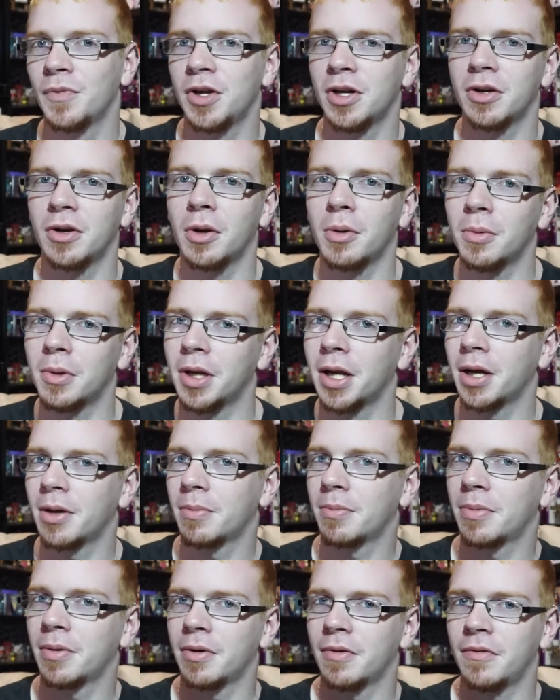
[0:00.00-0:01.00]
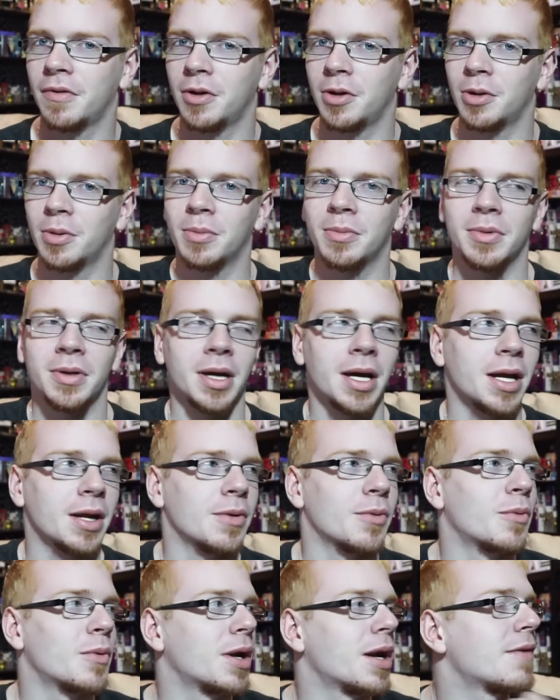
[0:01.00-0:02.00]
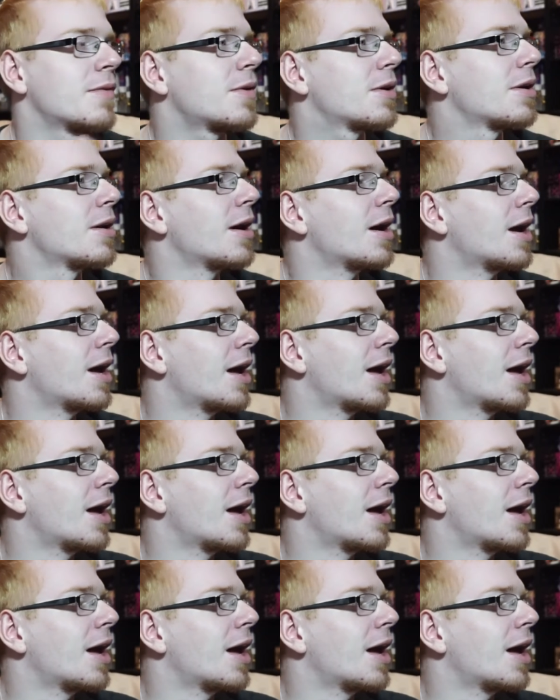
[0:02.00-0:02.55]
your normal like perfume and whatever.